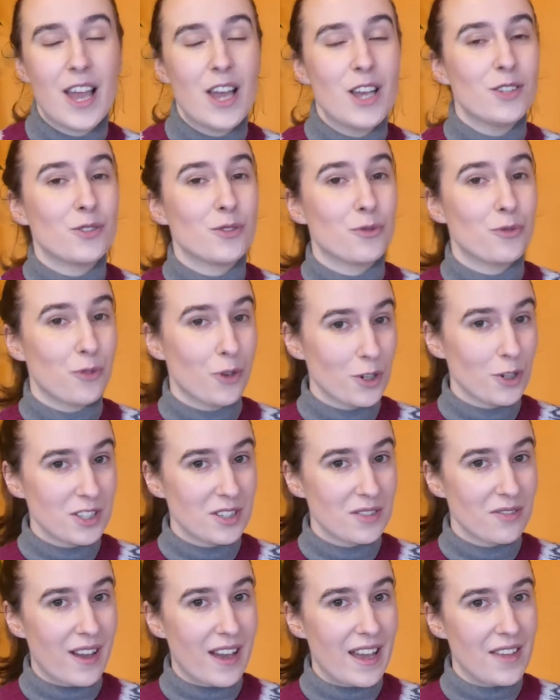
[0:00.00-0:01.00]
So
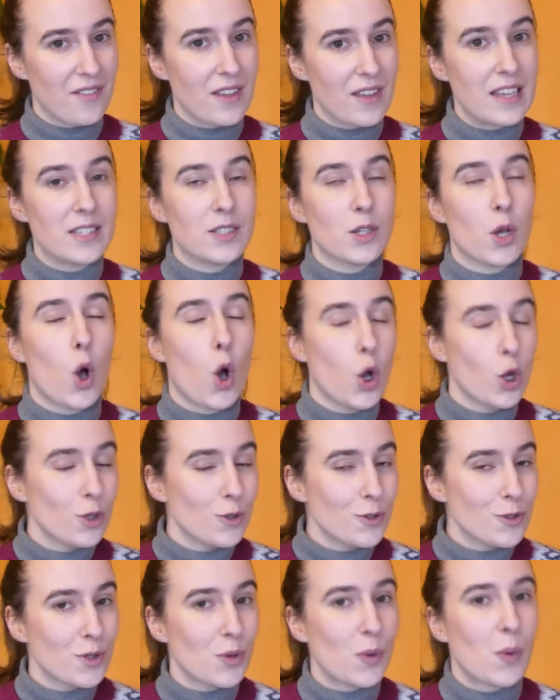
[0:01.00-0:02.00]
45 is
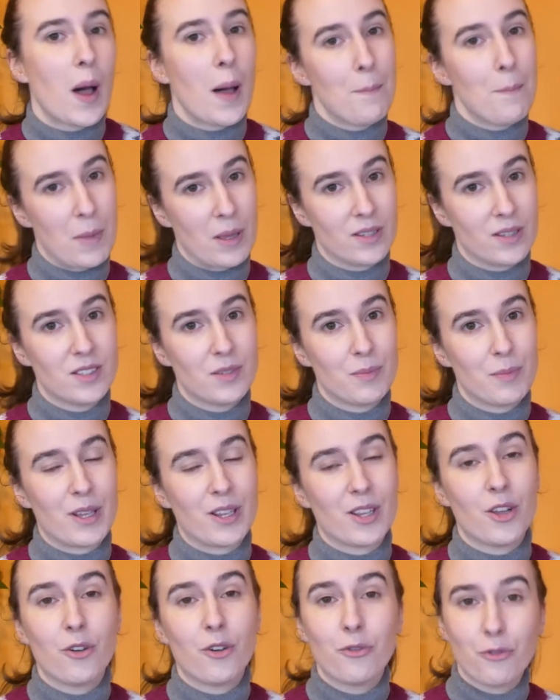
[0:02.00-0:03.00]
also a
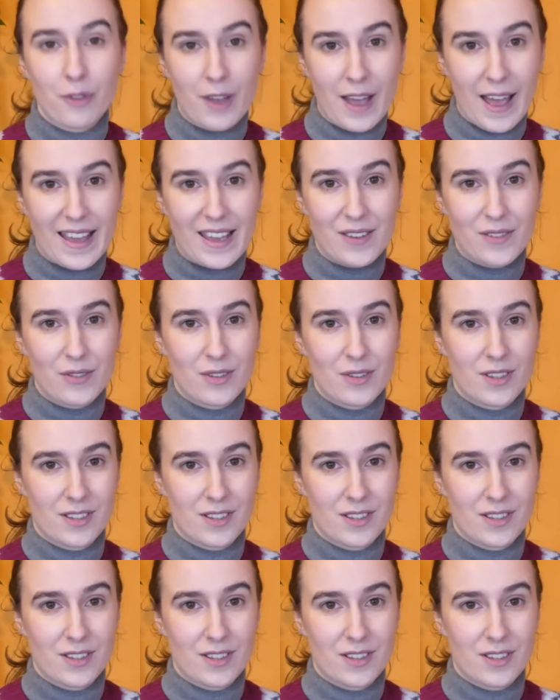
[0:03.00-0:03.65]
multiple of 5.